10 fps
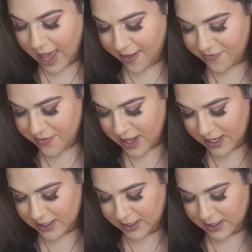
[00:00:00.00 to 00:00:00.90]
And
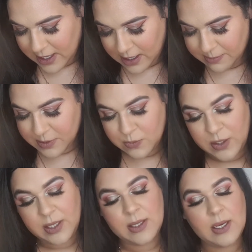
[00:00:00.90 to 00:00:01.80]
then it comes
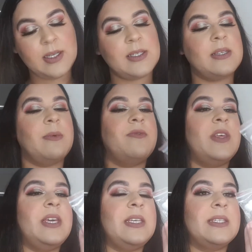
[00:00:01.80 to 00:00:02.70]
with some of
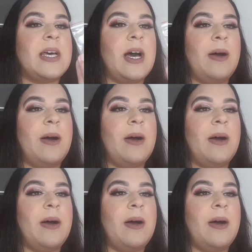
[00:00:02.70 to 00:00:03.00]
these